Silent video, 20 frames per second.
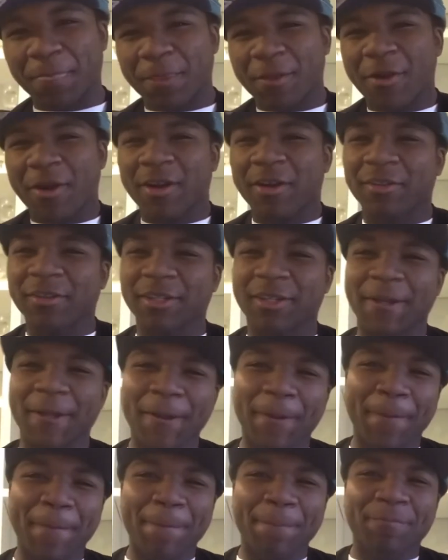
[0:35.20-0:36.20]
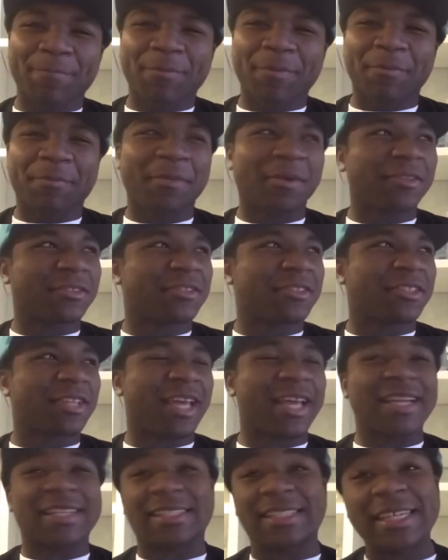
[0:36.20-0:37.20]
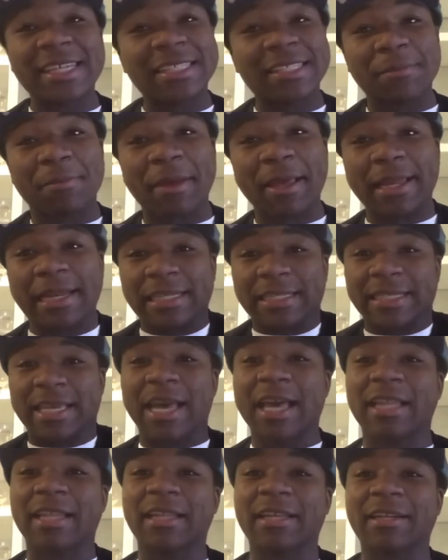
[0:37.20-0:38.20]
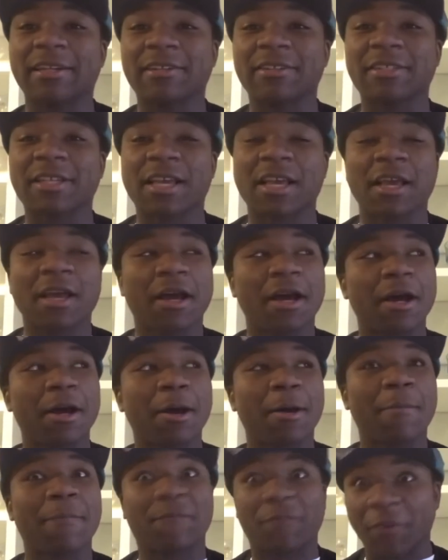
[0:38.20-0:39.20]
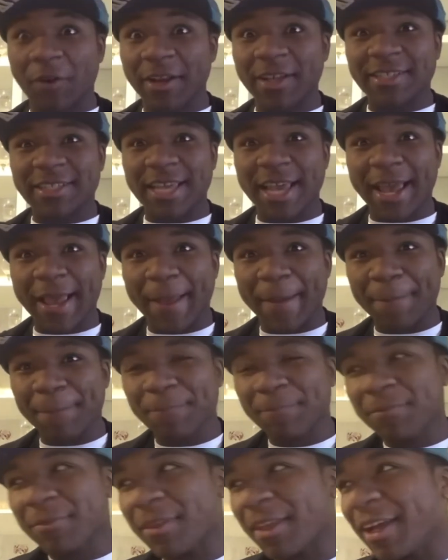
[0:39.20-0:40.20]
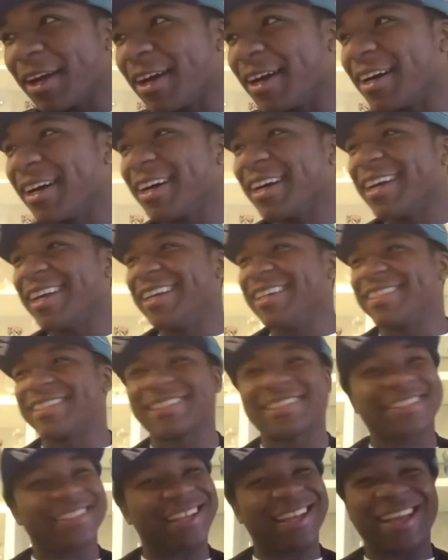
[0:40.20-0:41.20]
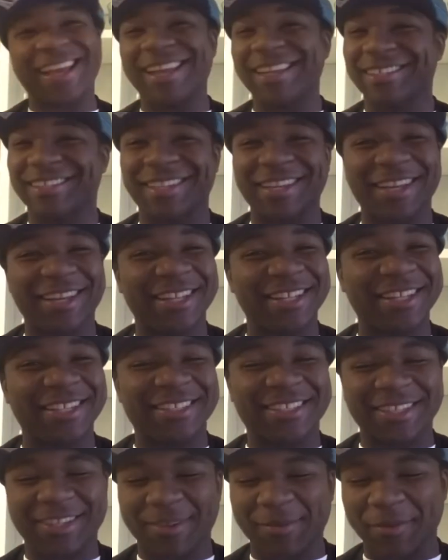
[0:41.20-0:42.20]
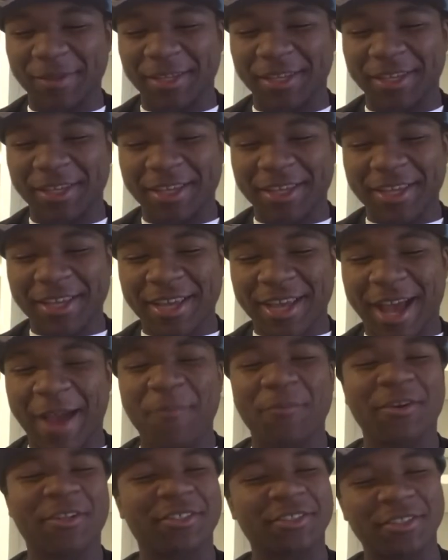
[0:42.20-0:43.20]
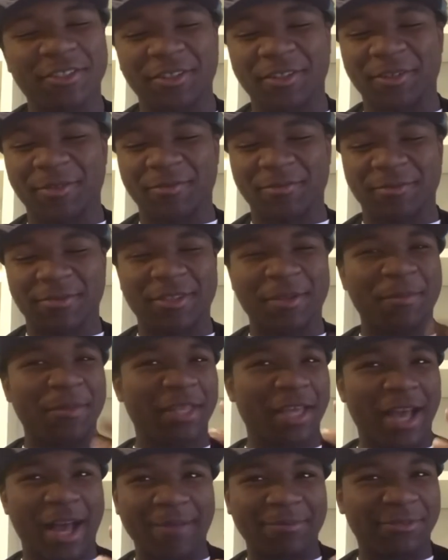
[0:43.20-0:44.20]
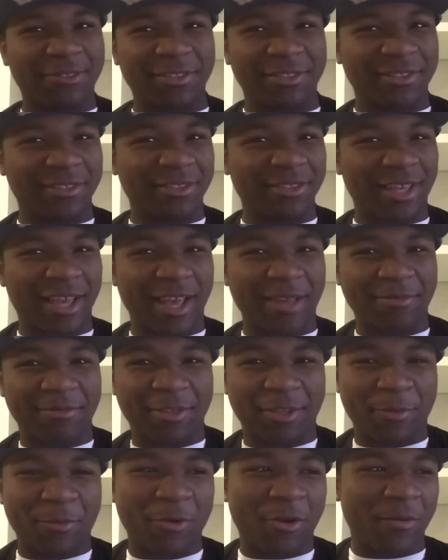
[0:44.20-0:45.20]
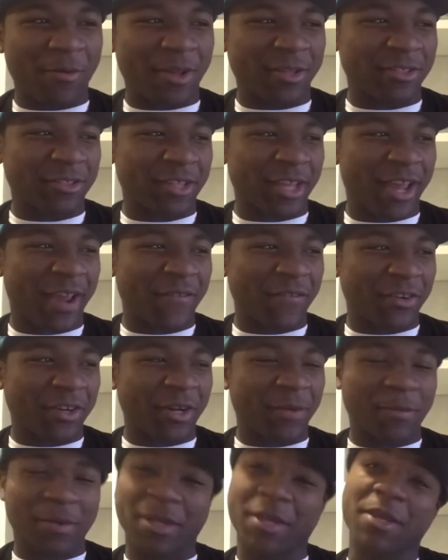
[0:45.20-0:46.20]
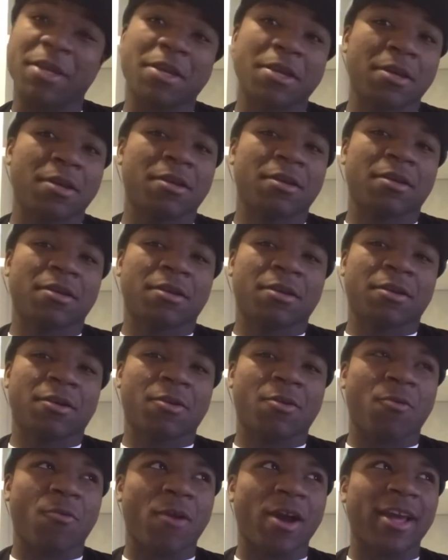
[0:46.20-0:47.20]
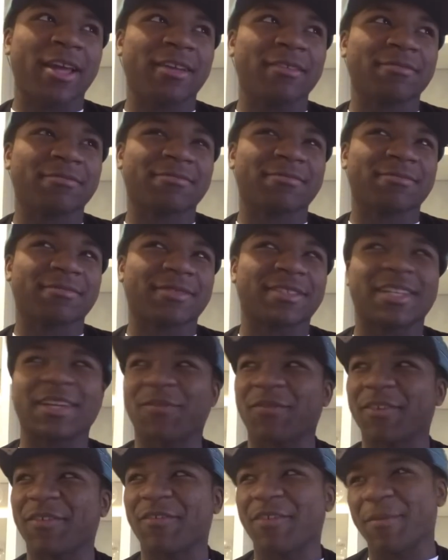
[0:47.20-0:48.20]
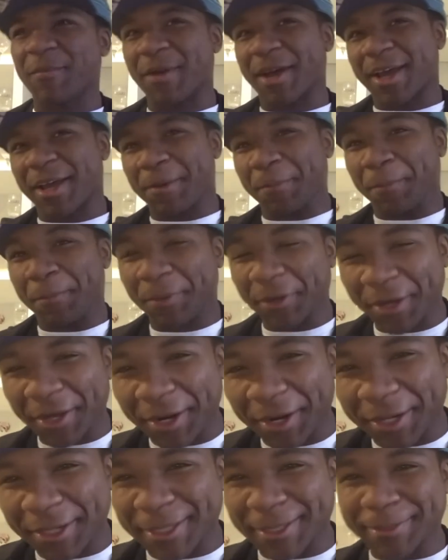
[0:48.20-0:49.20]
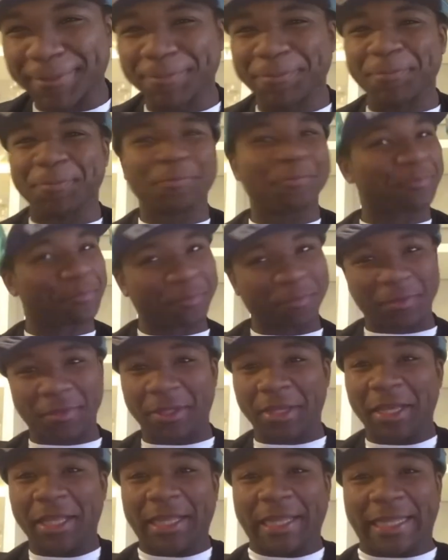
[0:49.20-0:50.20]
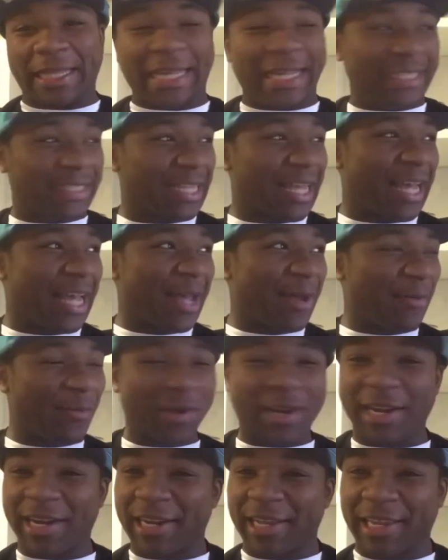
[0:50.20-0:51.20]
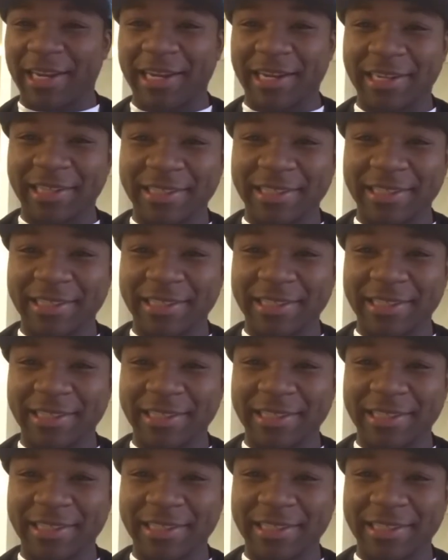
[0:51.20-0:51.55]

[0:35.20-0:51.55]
you already know the deal. Most anticipated Skylanders um, for each game. Uh, it's it's it's gonna be. I'm pretty sure some of the options that other Portal Masters have are gonna be quite different from mine. But um, nonetheless, I am ready to get into